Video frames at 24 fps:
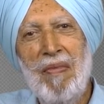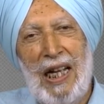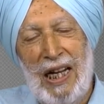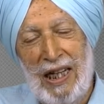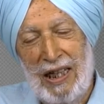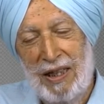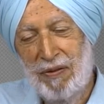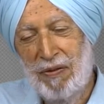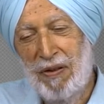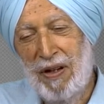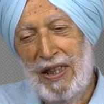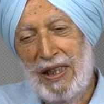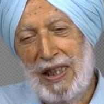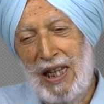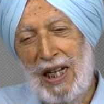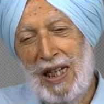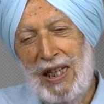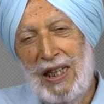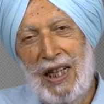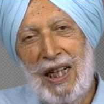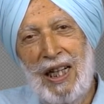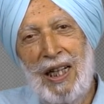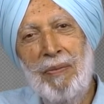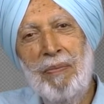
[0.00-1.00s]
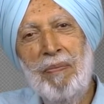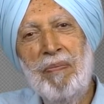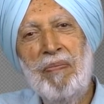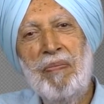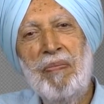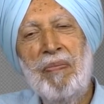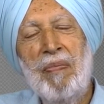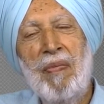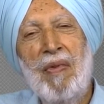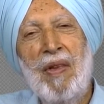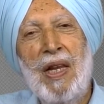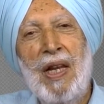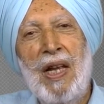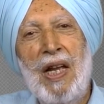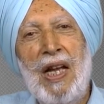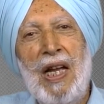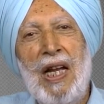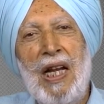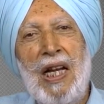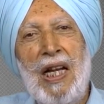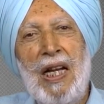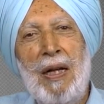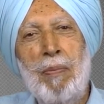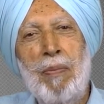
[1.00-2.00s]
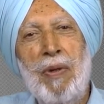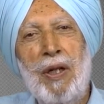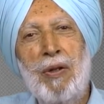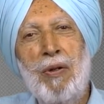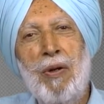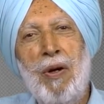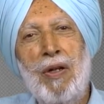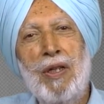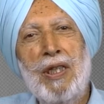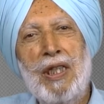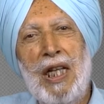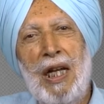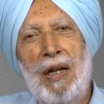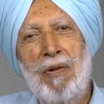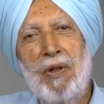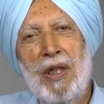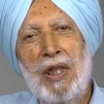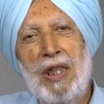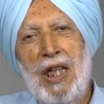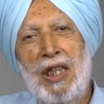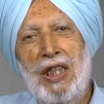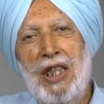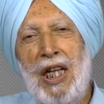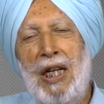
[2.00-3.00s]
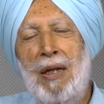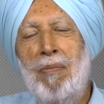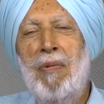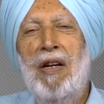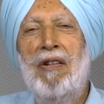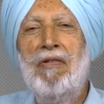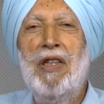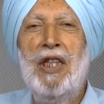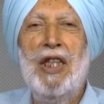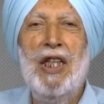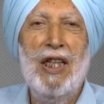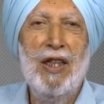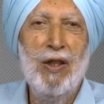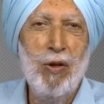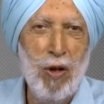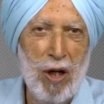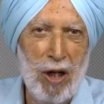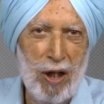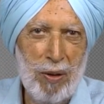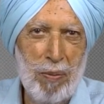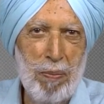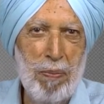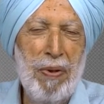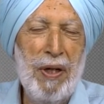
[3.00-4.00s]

at Fazilka because there was a cinema which had got